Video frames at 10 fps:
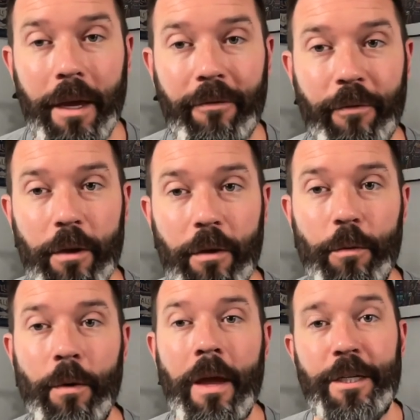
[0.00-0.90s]
pick for
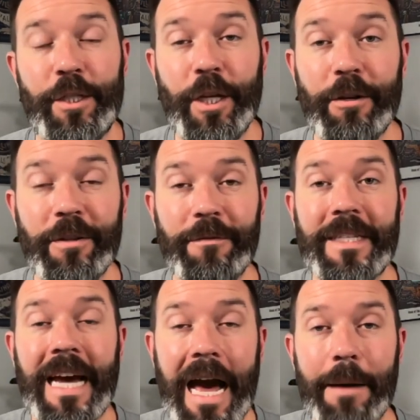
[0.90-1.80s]
you. Shares of
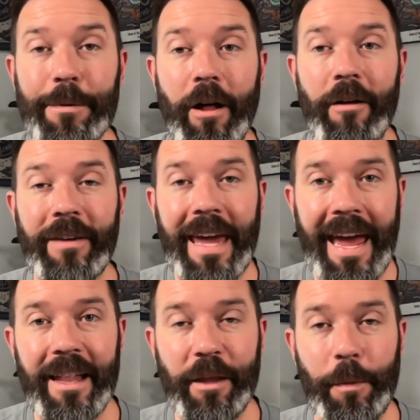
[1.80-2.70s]
Topgolf
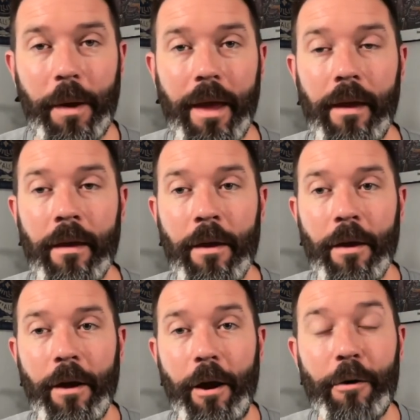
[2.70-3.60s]
Callaway
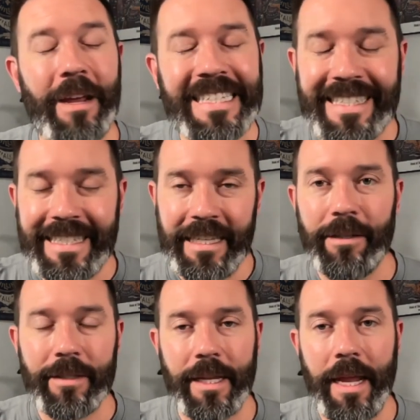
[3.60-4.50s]
are a
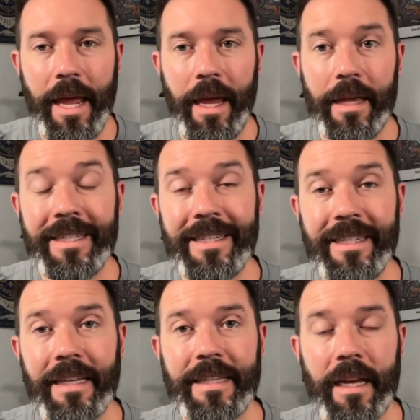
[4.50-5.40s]
steal today, and this is
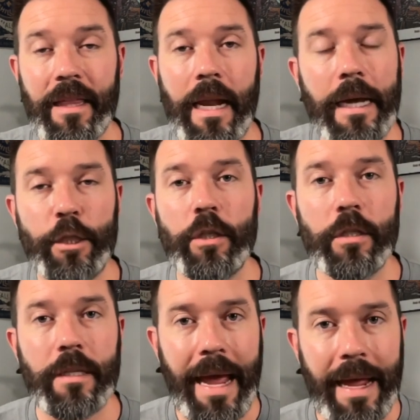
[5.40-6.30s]
a stock that I
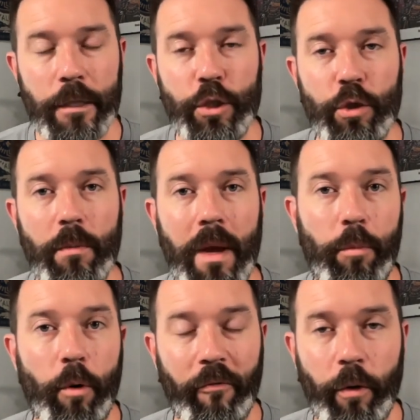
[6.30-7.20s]
just added to my
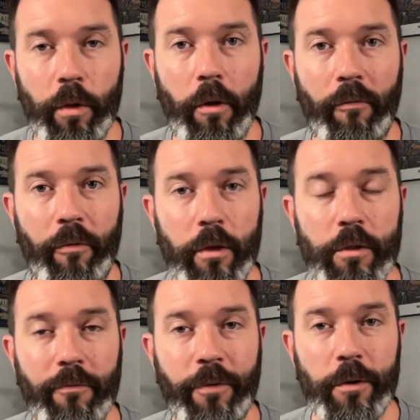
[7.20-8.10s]
portfolio for the
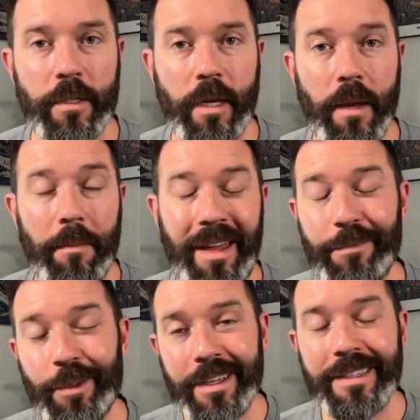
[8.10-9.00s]
first time, and I'm
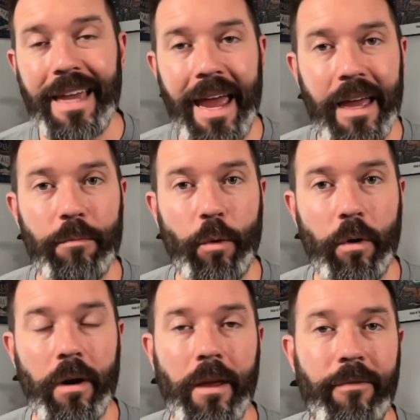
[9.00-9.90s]
looking to add
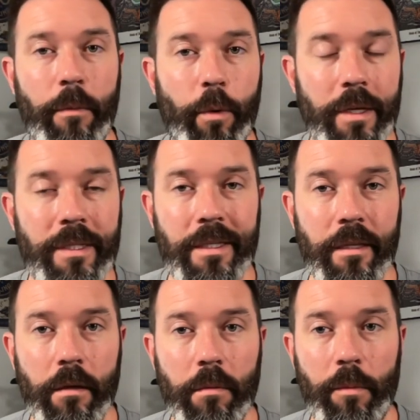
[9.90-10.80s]
more if the price gets a
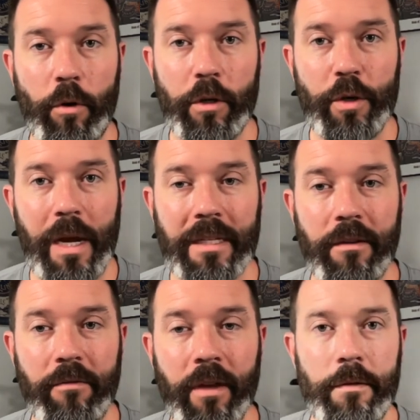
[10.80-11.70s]
little bit more
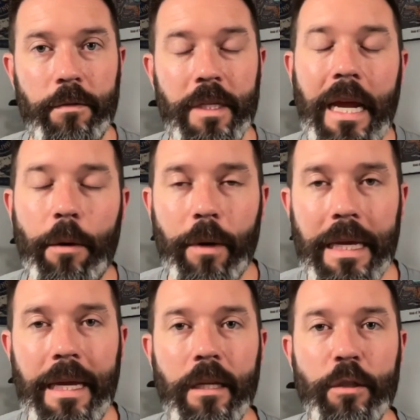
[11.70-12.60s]
attractive. Today, I want to
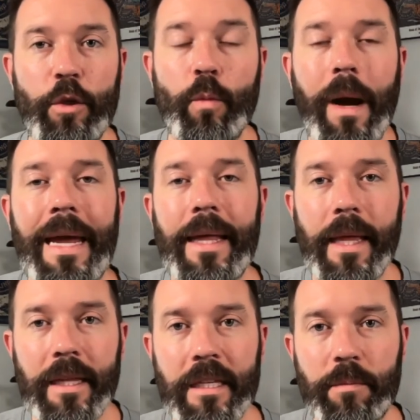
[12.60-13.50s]
get into why I
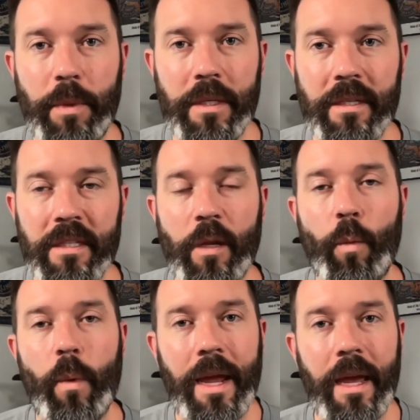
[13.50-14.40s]
like this business and
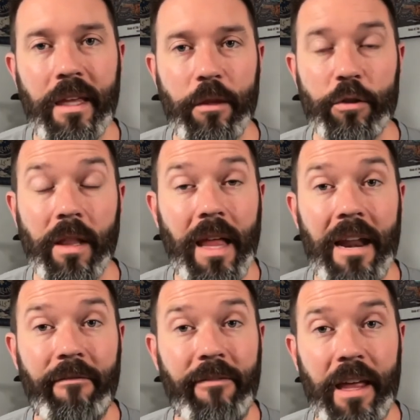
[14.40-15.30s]
why I think there's a lot
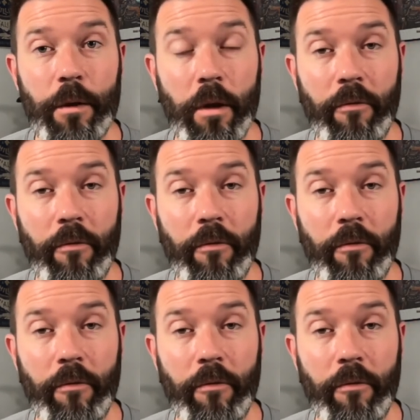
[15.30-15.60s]
of value here